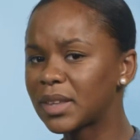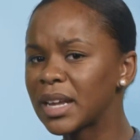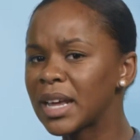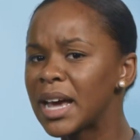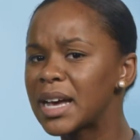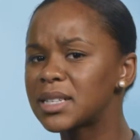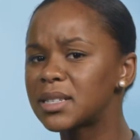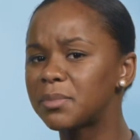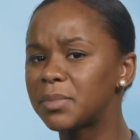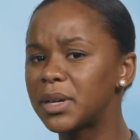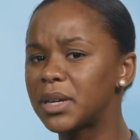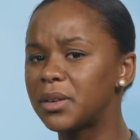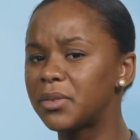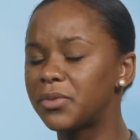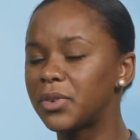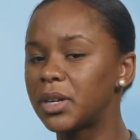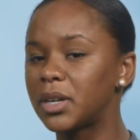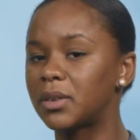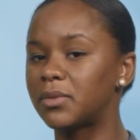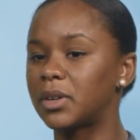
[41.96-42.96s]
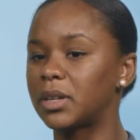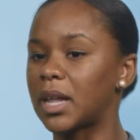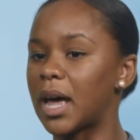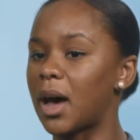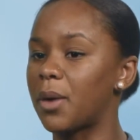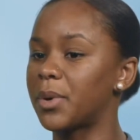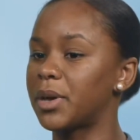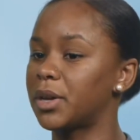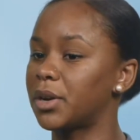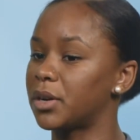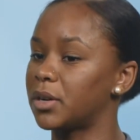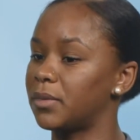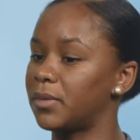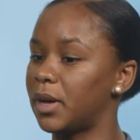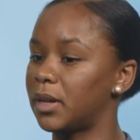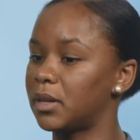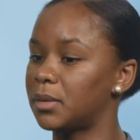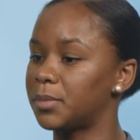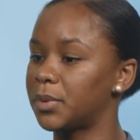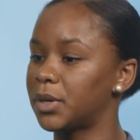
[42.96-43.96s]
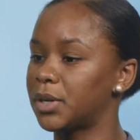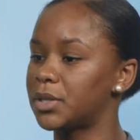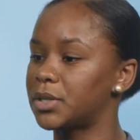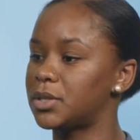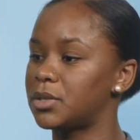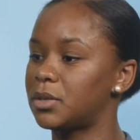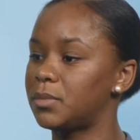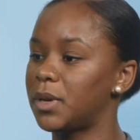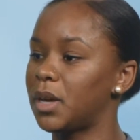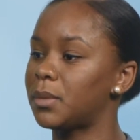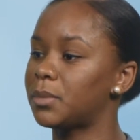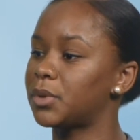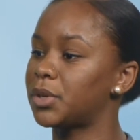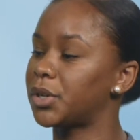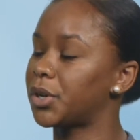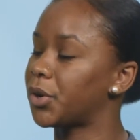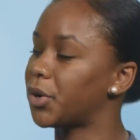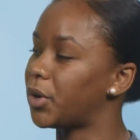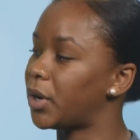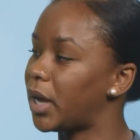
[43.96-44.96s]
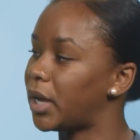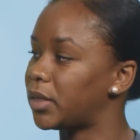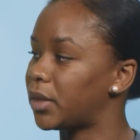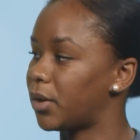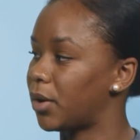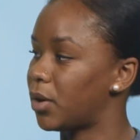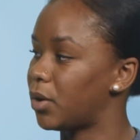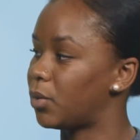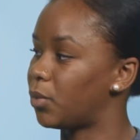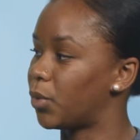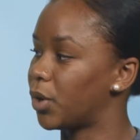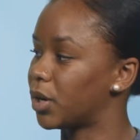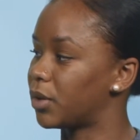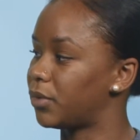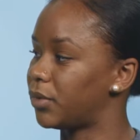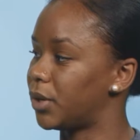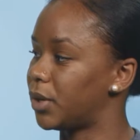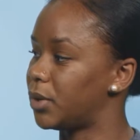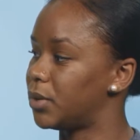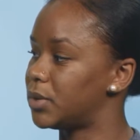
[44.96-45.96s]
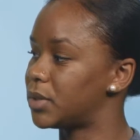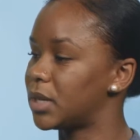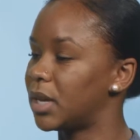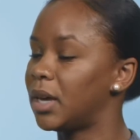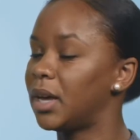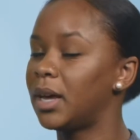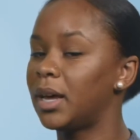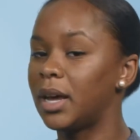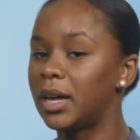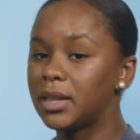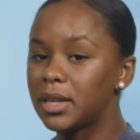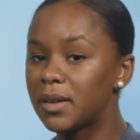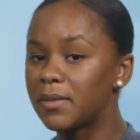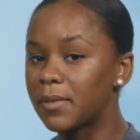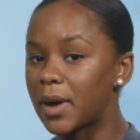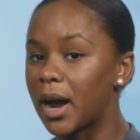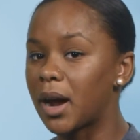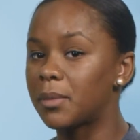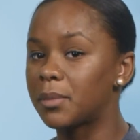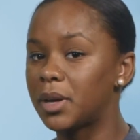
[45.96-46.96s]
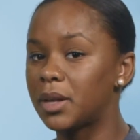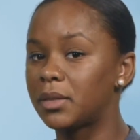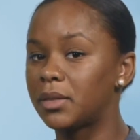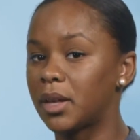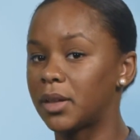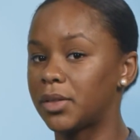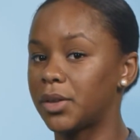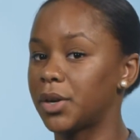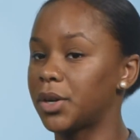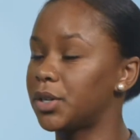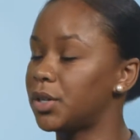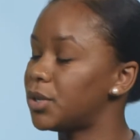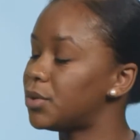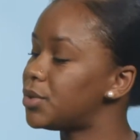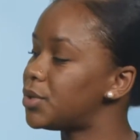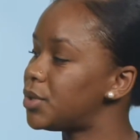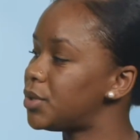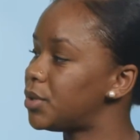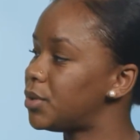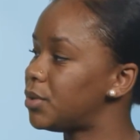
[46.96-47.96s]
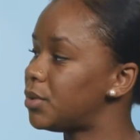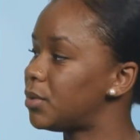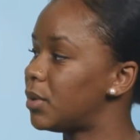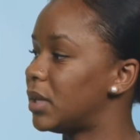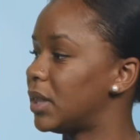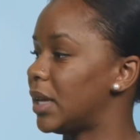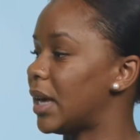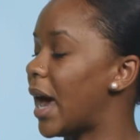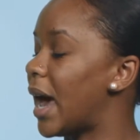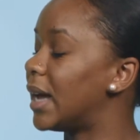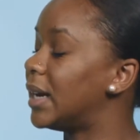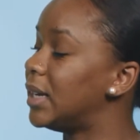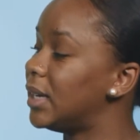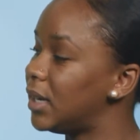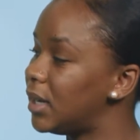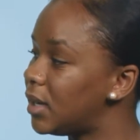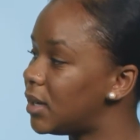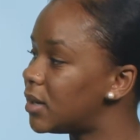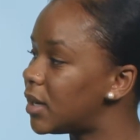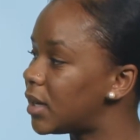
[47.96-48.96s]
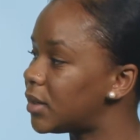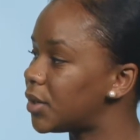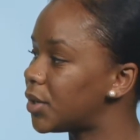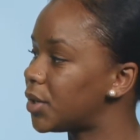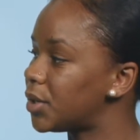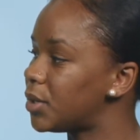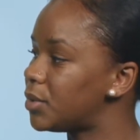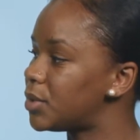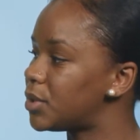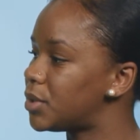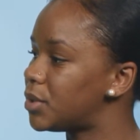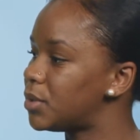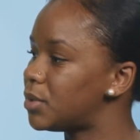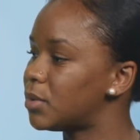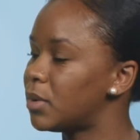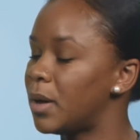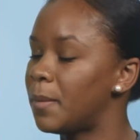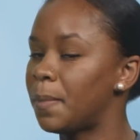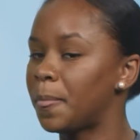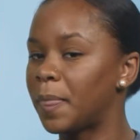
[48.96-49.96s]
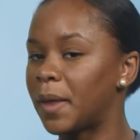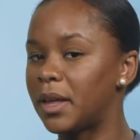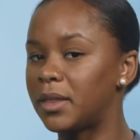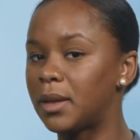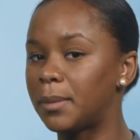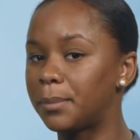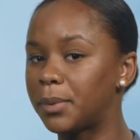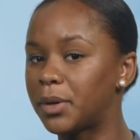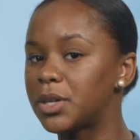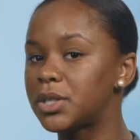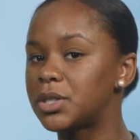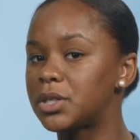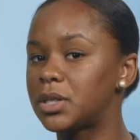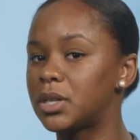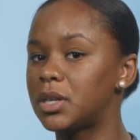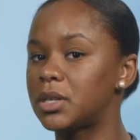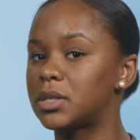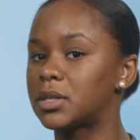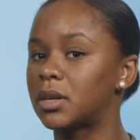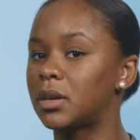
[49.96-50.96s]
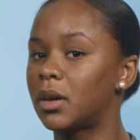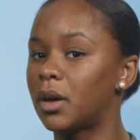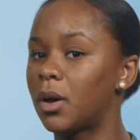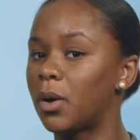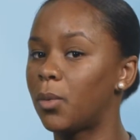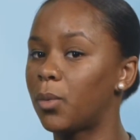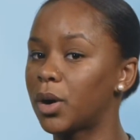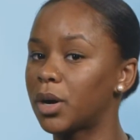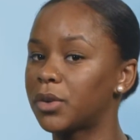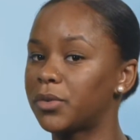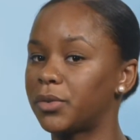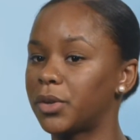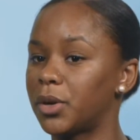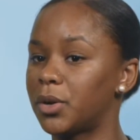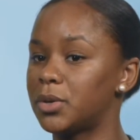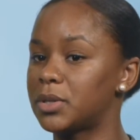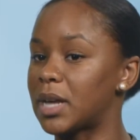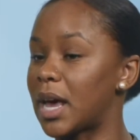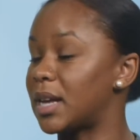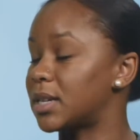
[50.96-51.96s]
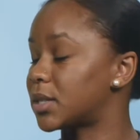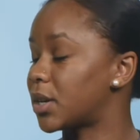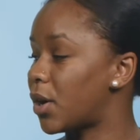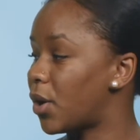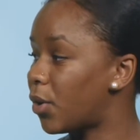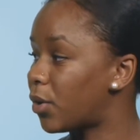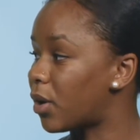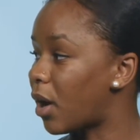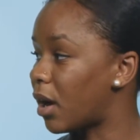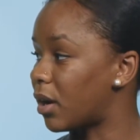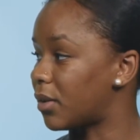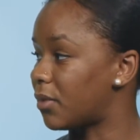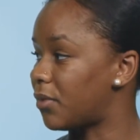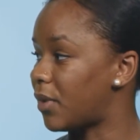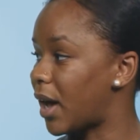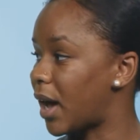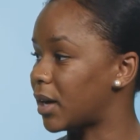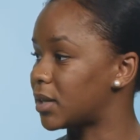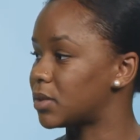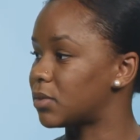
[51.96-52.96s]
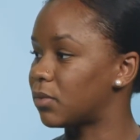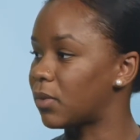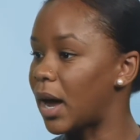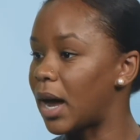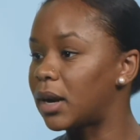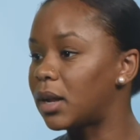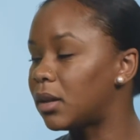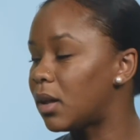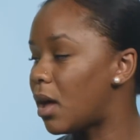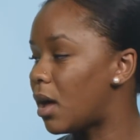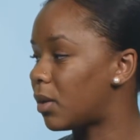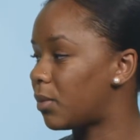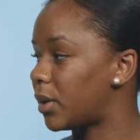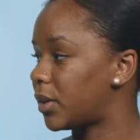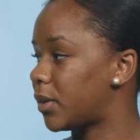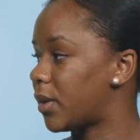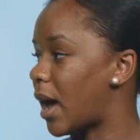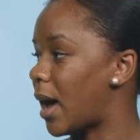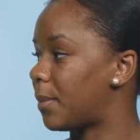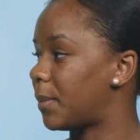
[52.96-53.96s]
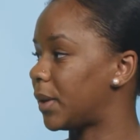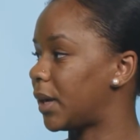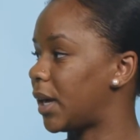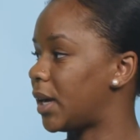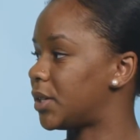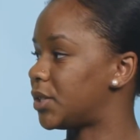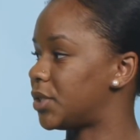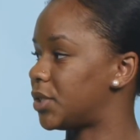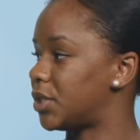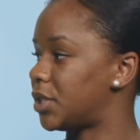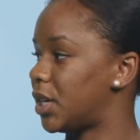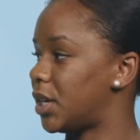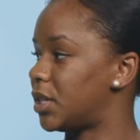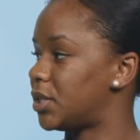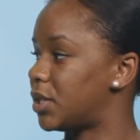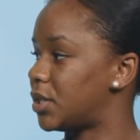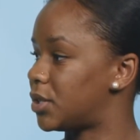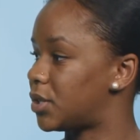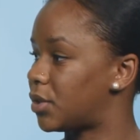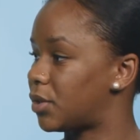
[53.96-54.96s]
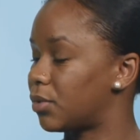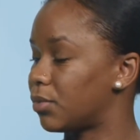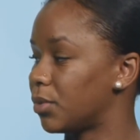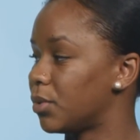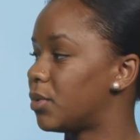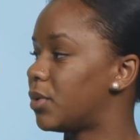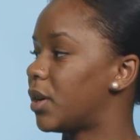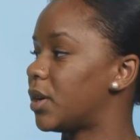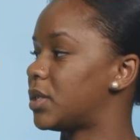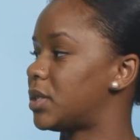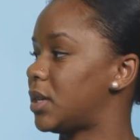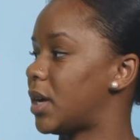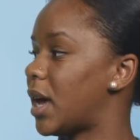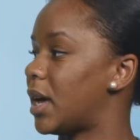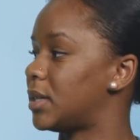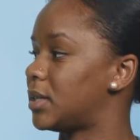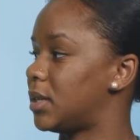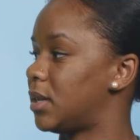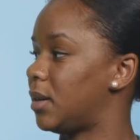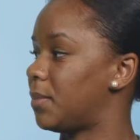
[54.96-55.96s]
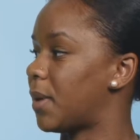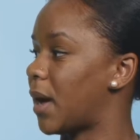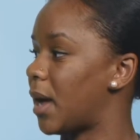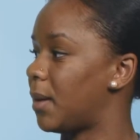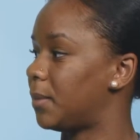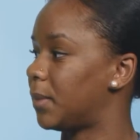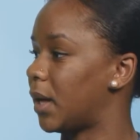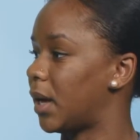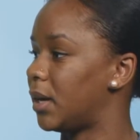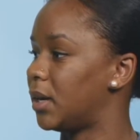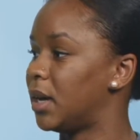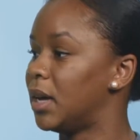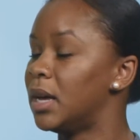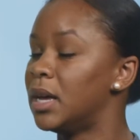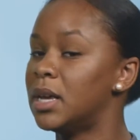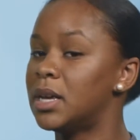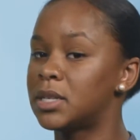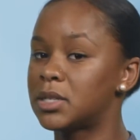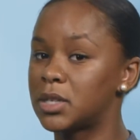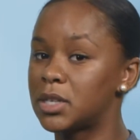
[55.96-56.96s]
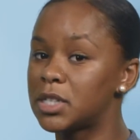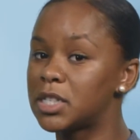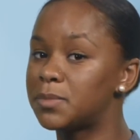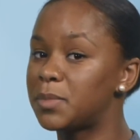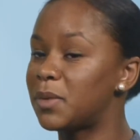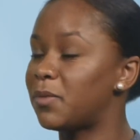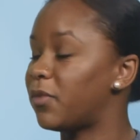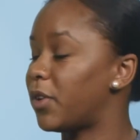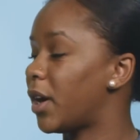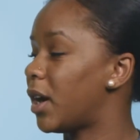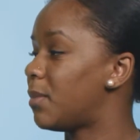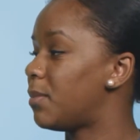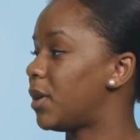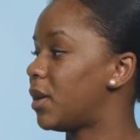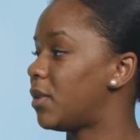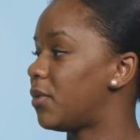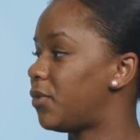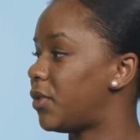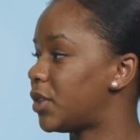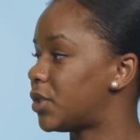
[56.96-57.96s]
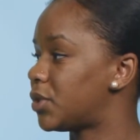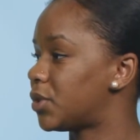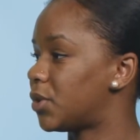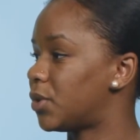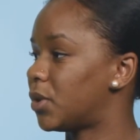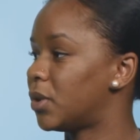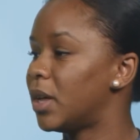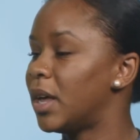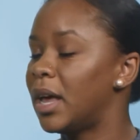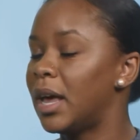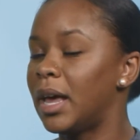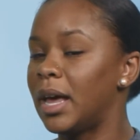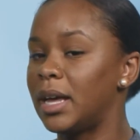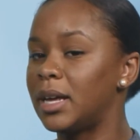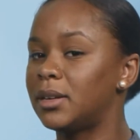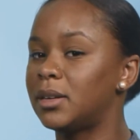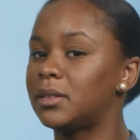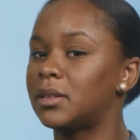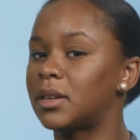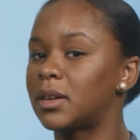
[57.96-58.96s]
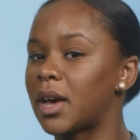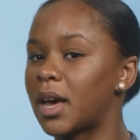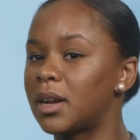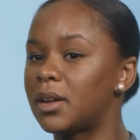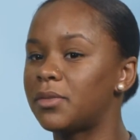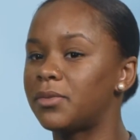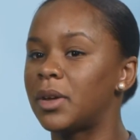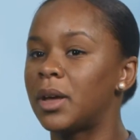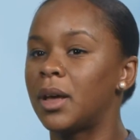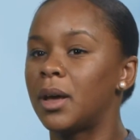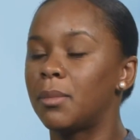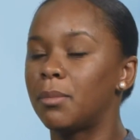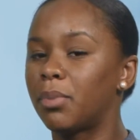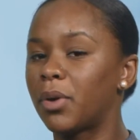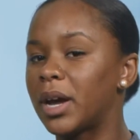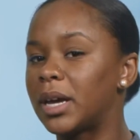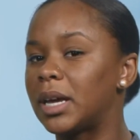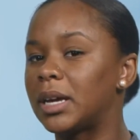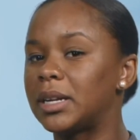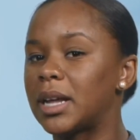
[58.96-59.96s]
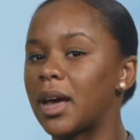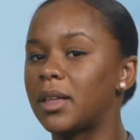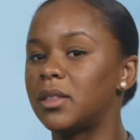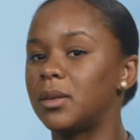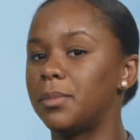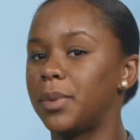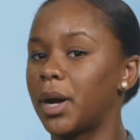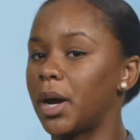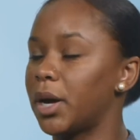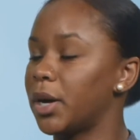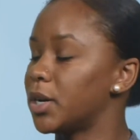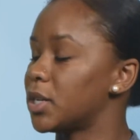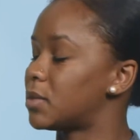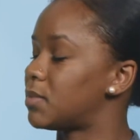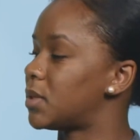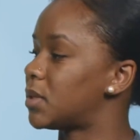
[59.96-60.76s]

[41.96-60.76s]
has a benefit of allowing your developers to be able to create their own workflows in the environment that they're used to, in the IDE that they're used to, and then push these workflows as code artifacts right along with their application changes through their CI CD pipeline. So this has been very beneficial in kind of breaking down the barriers